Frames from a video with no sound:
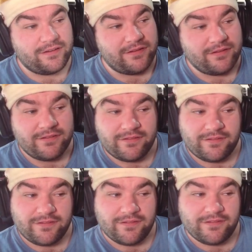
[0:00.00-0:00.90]

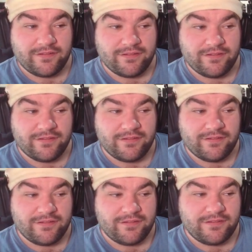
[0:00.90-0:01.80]

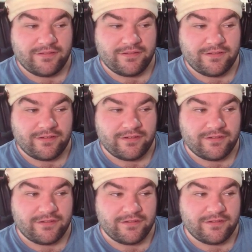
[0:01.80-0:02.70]

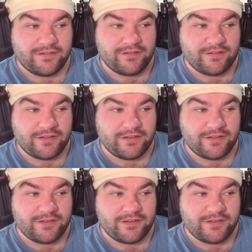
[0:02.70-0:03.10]
Nothing is said.